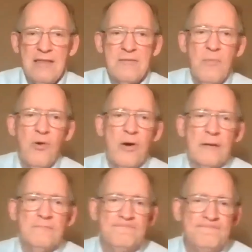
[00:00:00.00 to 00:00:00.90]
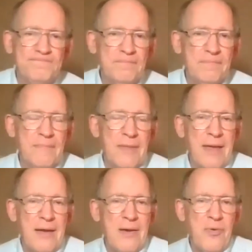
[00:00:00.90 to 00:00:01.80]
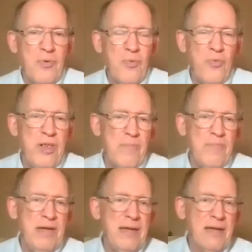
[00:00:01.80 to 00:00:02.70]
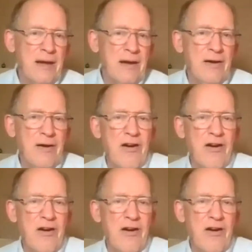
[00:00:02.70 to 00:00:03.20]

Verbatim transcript: This morning, we are being